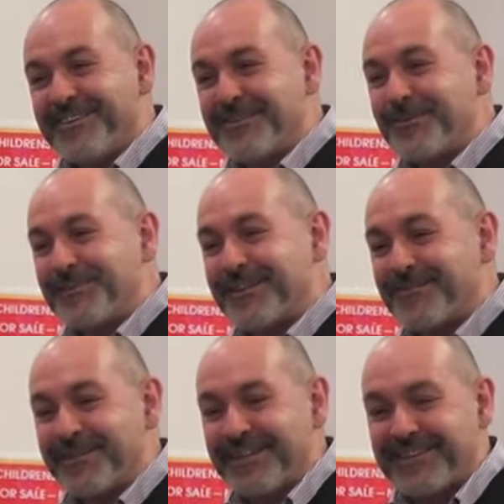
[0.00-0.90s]
talk to
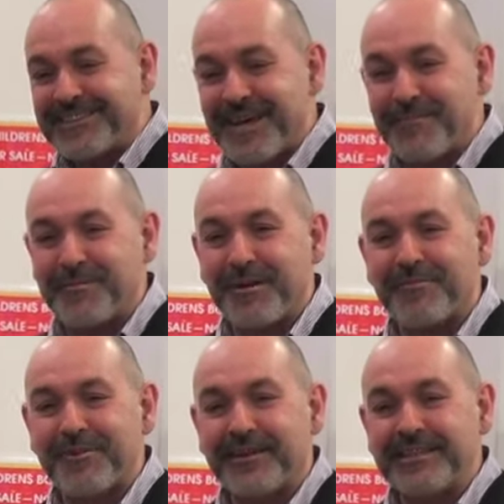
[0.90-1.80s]
them and tap them up
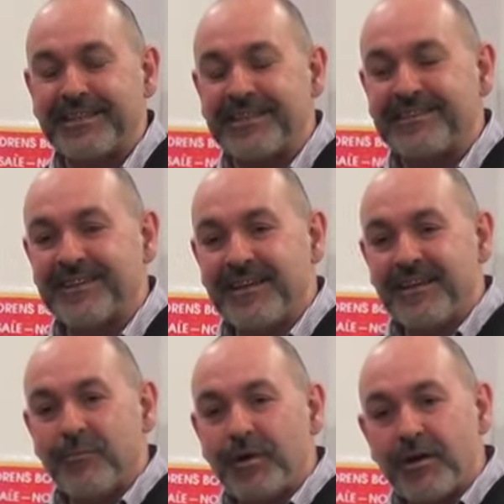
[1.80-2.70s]
for ideas.
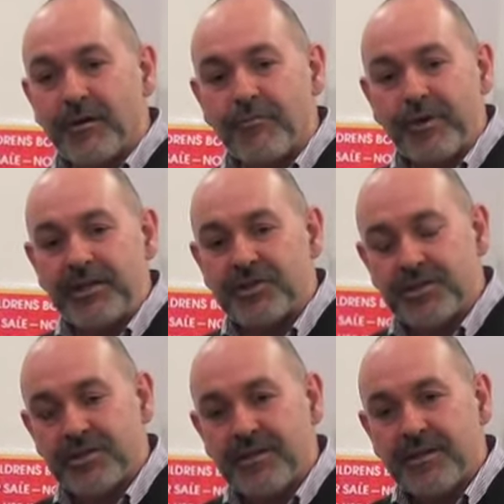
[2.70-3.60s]
We've got a rich